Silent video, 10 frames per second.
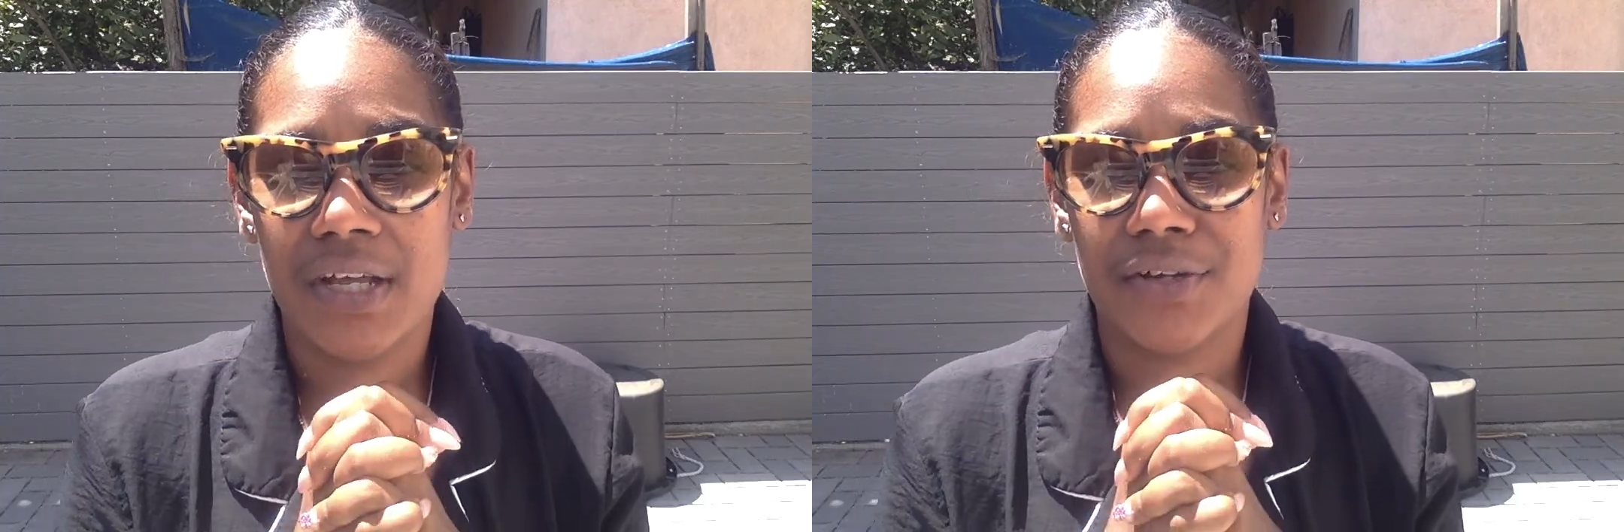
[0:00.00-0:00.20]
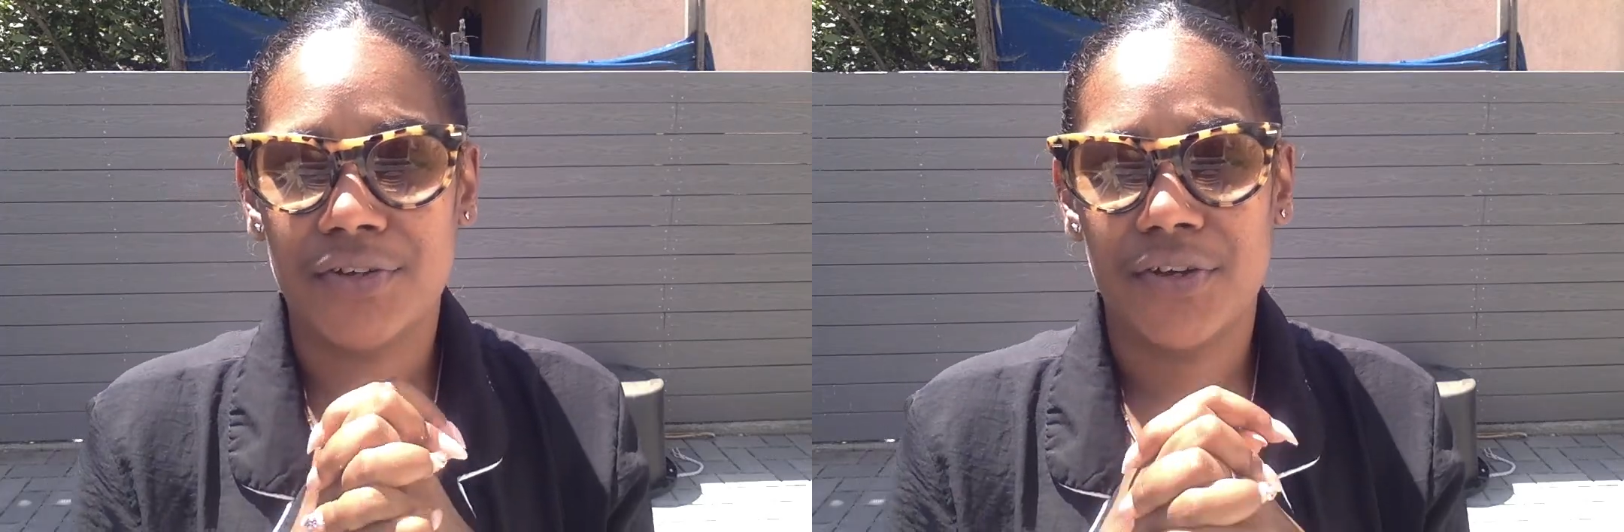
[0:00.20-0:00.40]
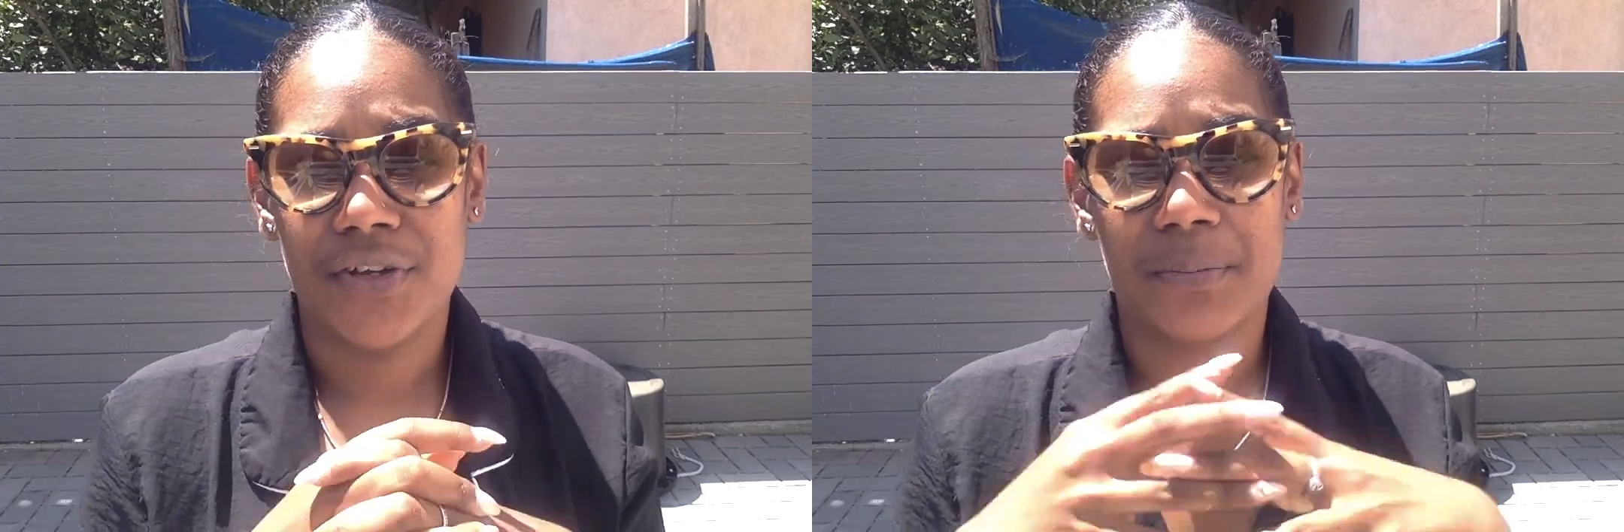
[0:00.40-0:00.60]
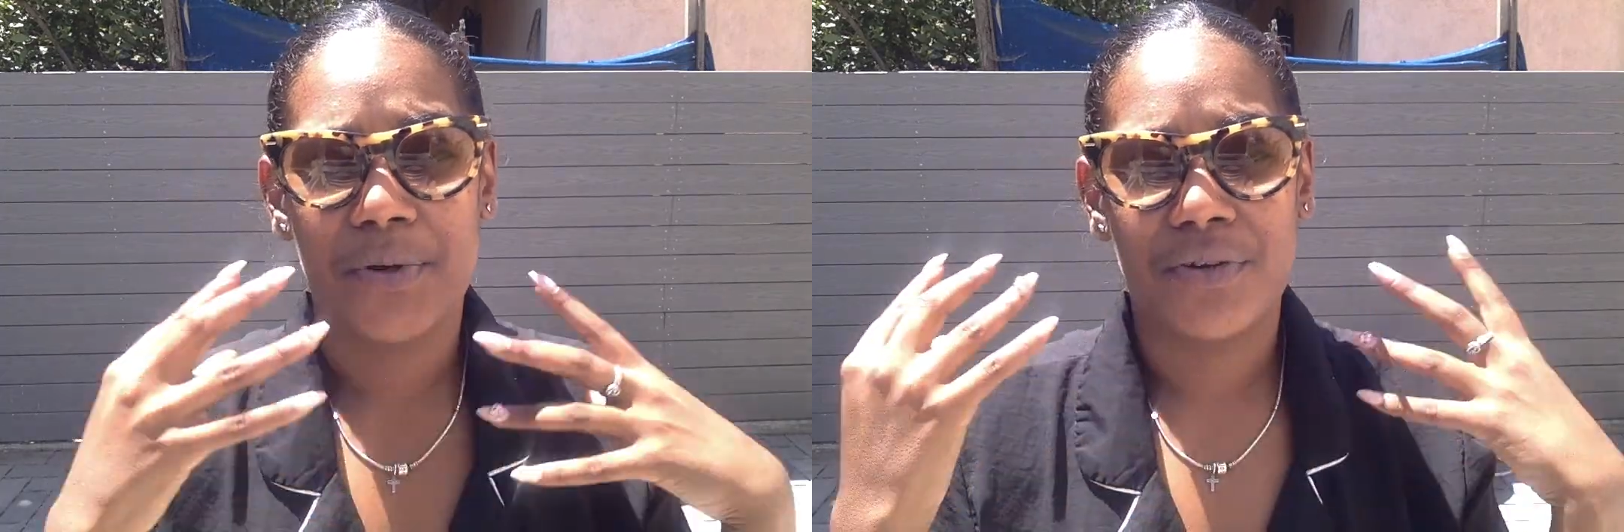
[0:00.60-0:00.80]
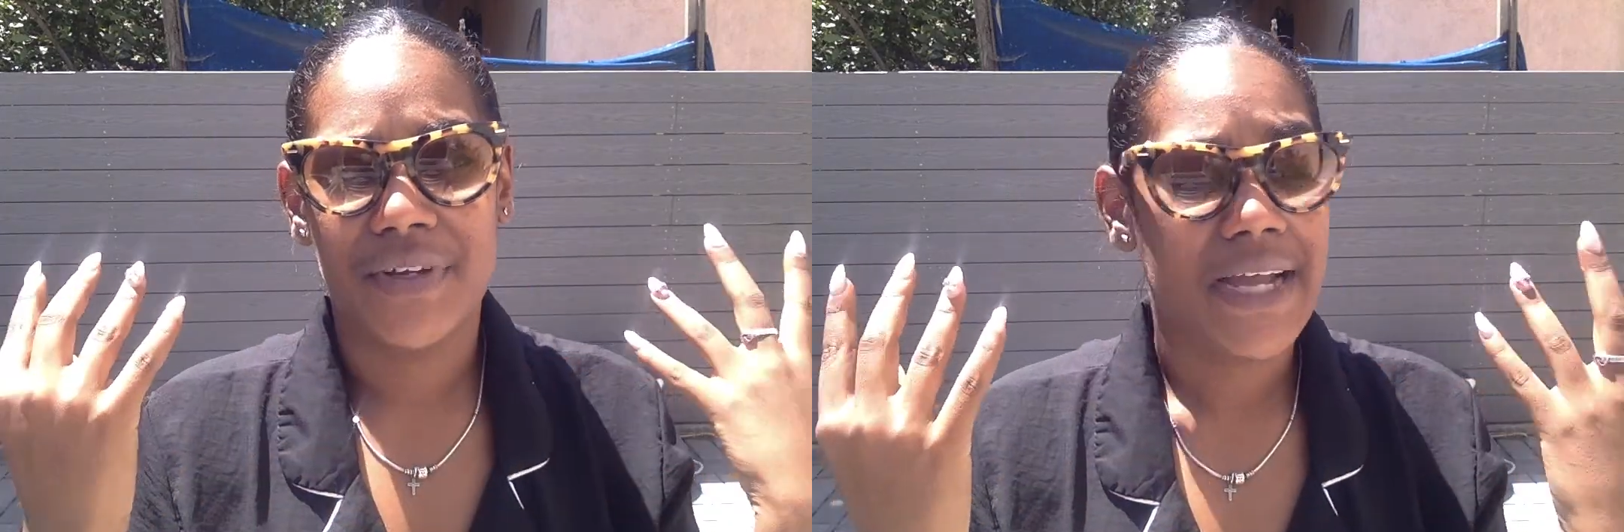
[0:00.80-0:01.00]
you know, your
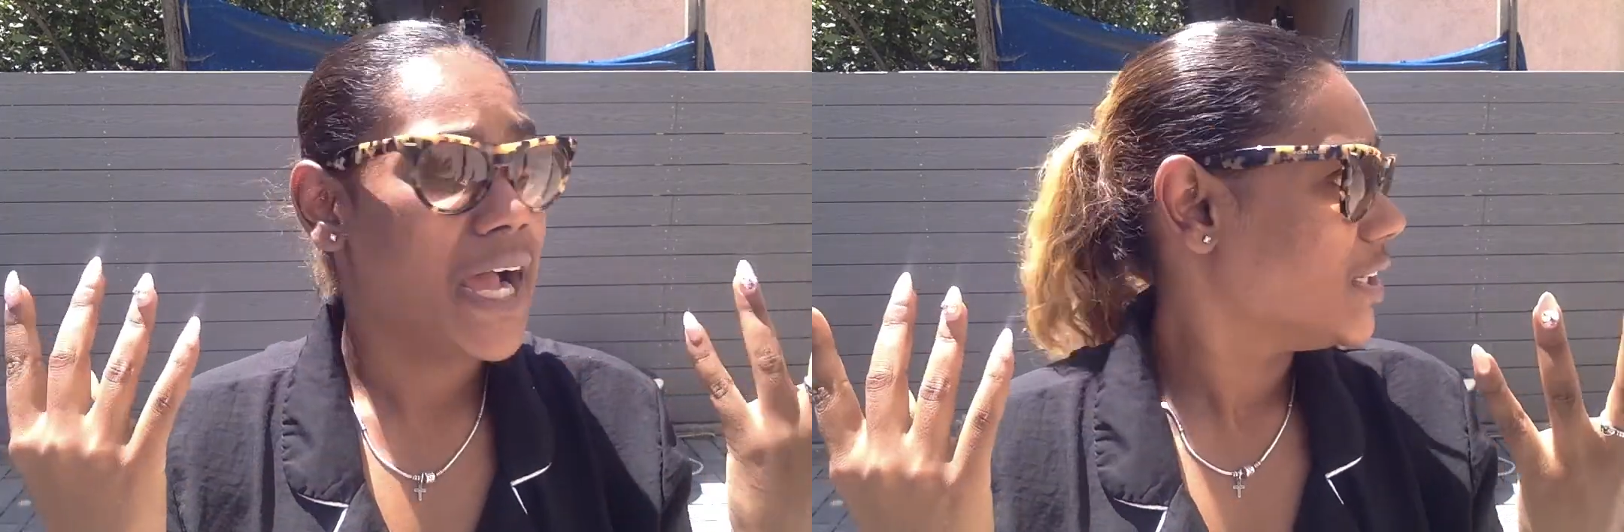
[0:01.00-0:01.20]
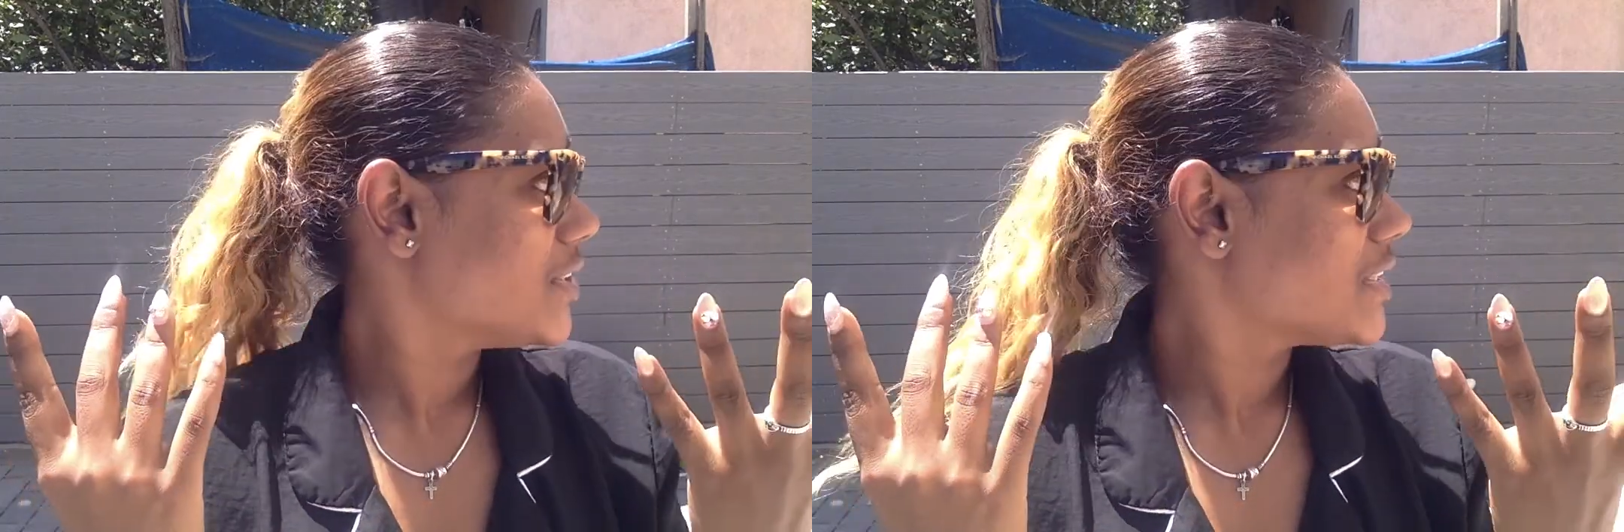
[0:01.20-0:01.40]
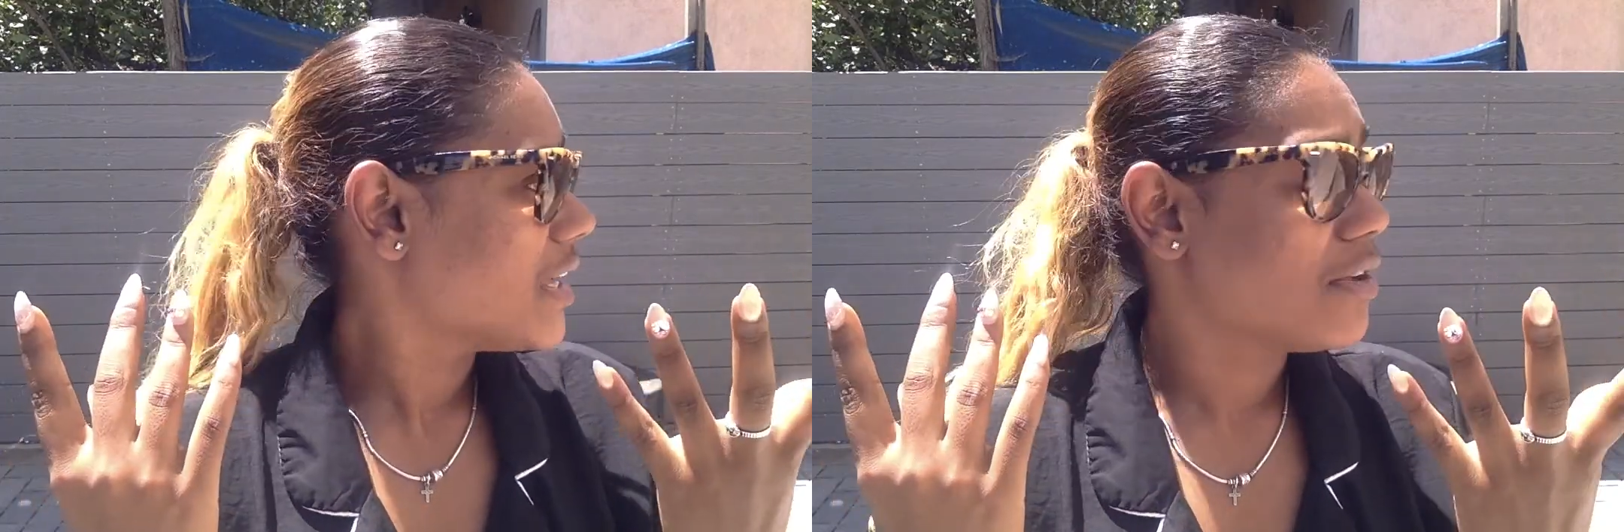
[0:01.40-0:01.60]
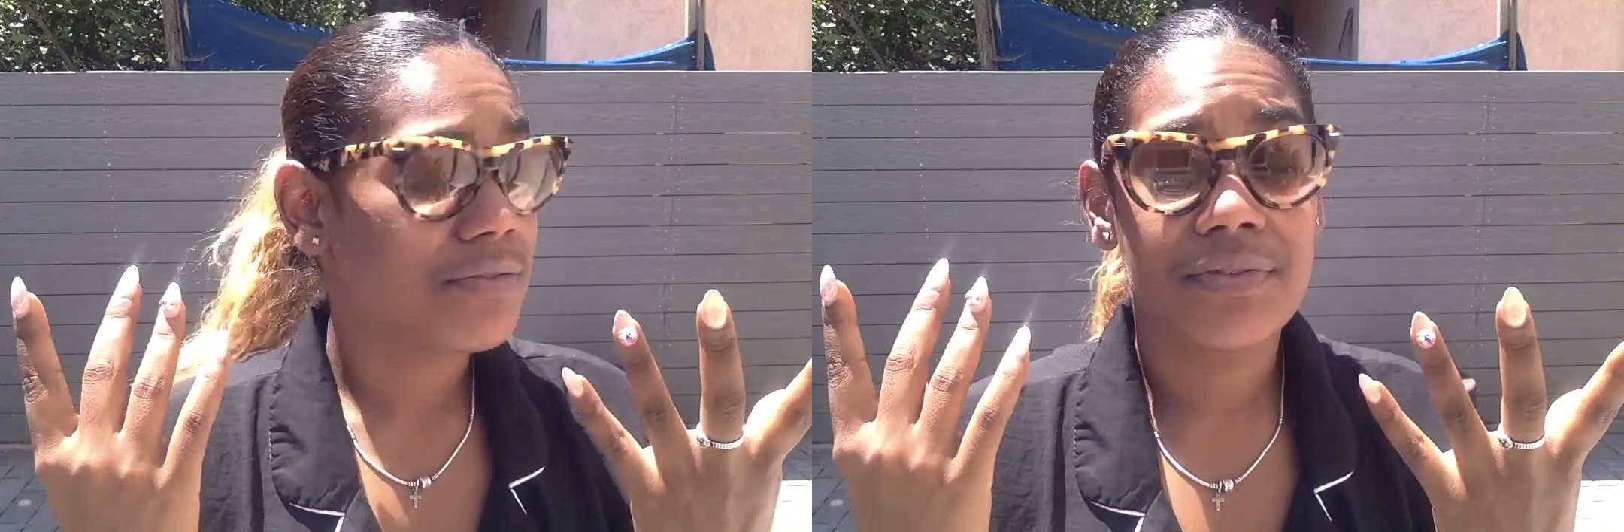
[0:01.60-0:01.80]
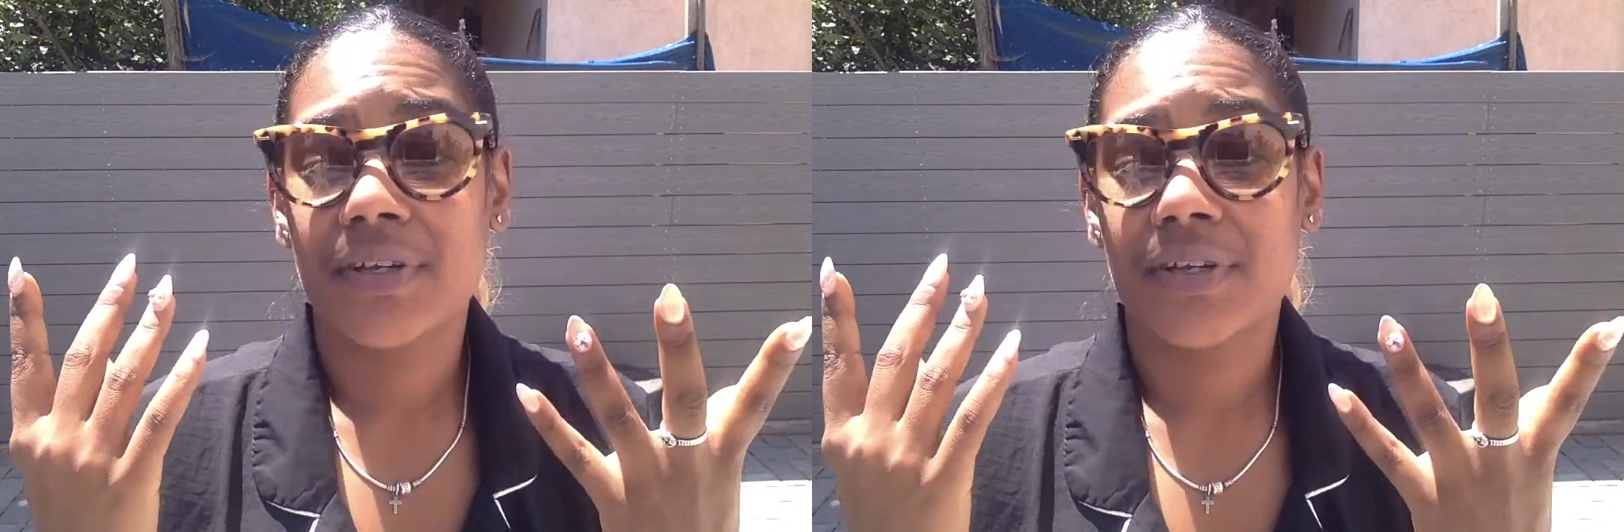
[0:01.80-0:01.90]
perfect higher self,